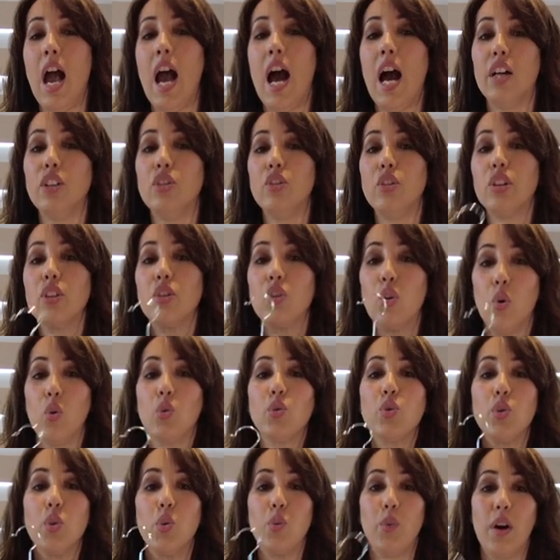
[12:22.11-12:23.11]
And you can
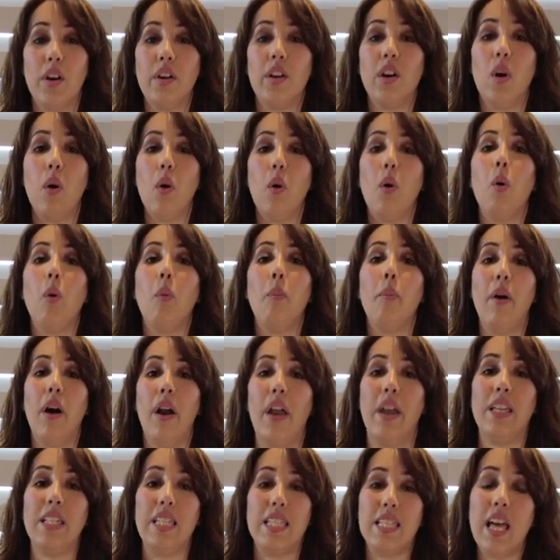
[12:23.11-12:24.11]
also wear it all
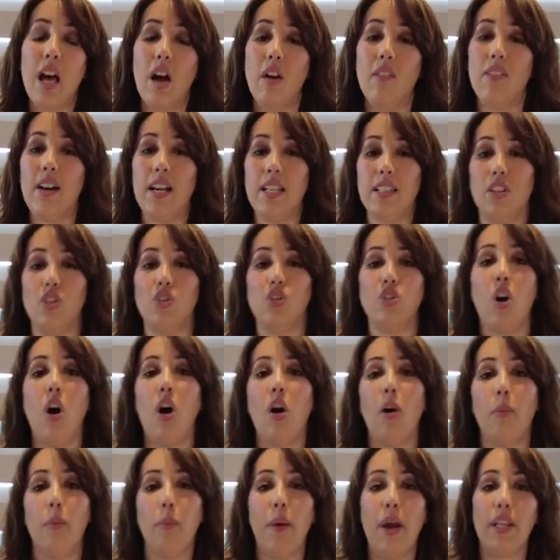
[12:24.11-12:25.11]
by itself as a
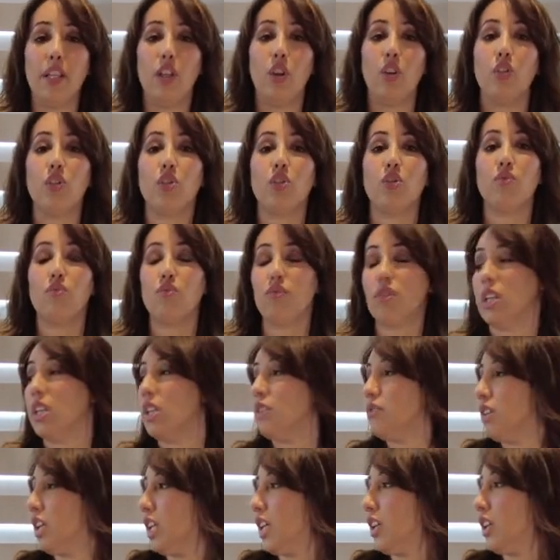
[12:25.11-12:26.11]
top and it looks
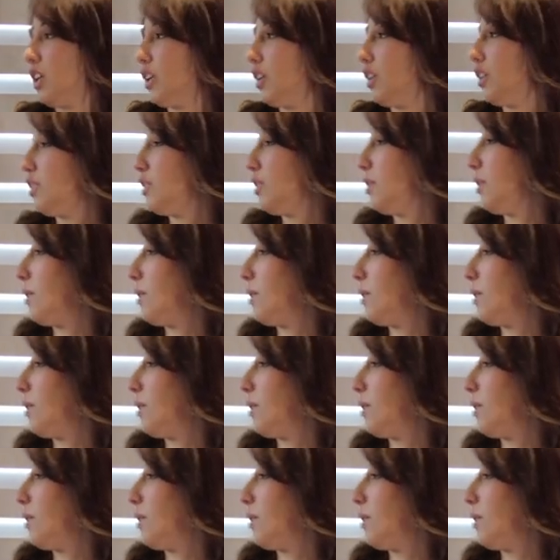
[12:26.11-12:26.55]
really, really good.